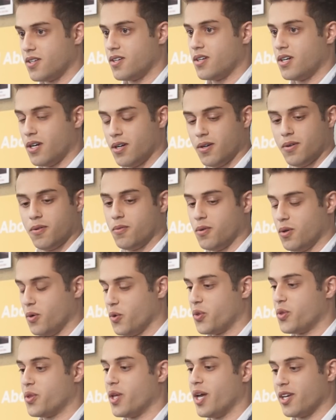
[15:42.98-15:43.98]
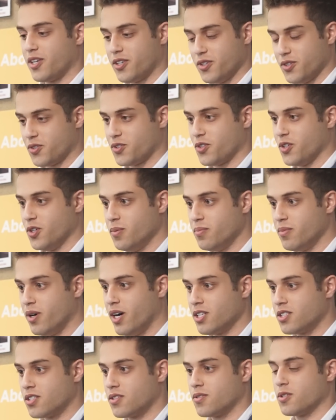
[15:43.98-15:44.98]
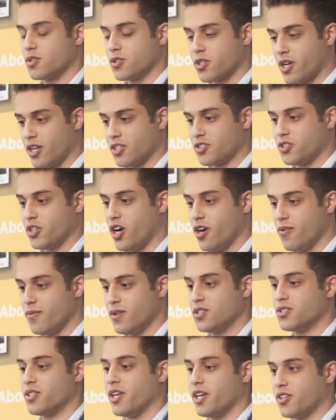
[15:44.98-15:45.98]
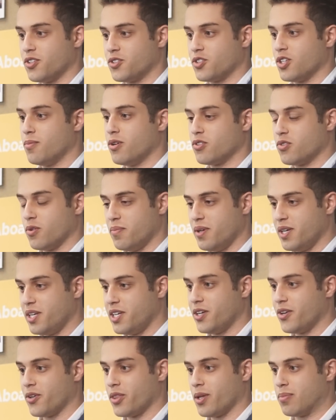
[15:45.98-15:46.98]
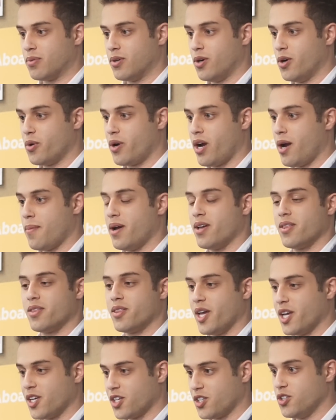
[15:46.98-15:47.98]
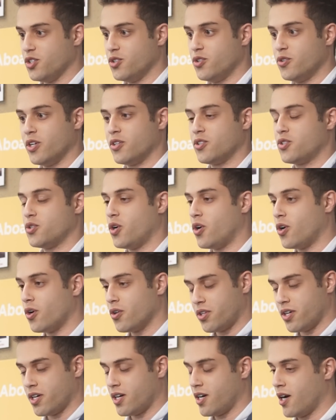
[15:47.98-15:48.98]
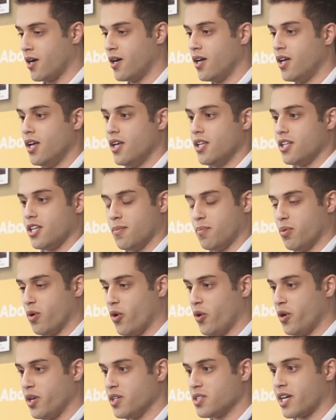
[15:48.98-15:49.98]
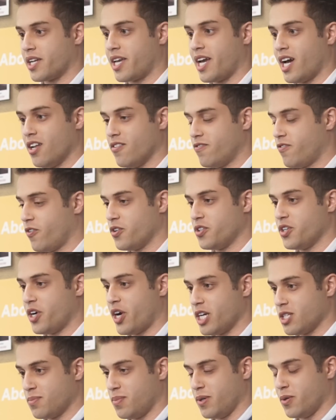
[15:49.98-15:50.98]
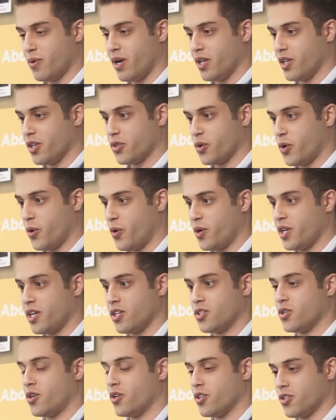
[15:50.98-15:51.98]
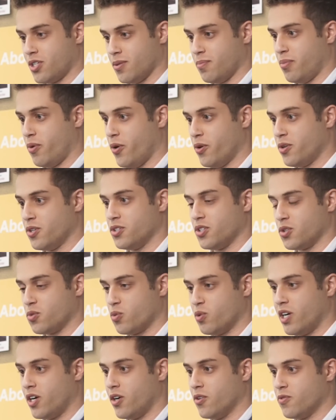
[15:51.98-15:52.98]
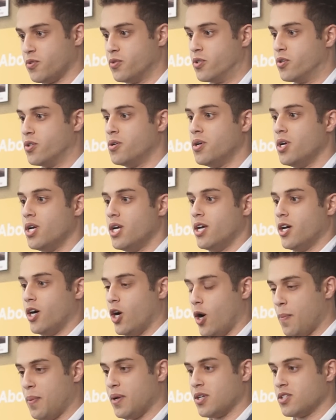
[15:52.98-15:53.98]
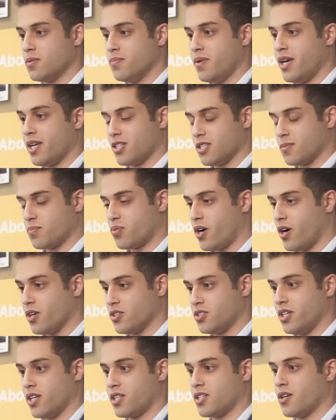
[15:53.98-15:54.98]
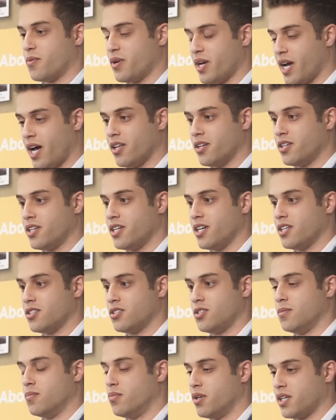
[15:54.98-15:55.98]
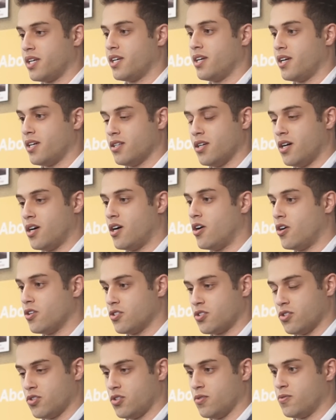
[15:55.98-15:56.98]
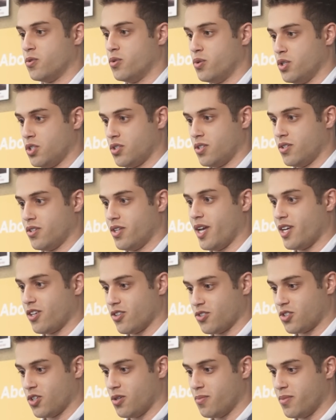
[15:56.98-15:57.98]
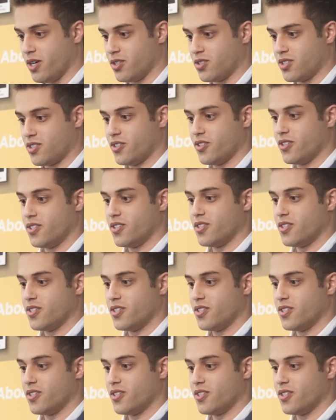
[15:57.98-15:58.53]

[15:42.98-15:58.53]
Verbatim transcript: All right. Well, thank you so much, Scott Jarvis. Thank you so much for being here on the program, and thank you and to all the, the employees at California High-Speed Rail Authority and to all the supporters as well for helping to make this project a reality and to bring it uh, also to fruition. Thank you so much.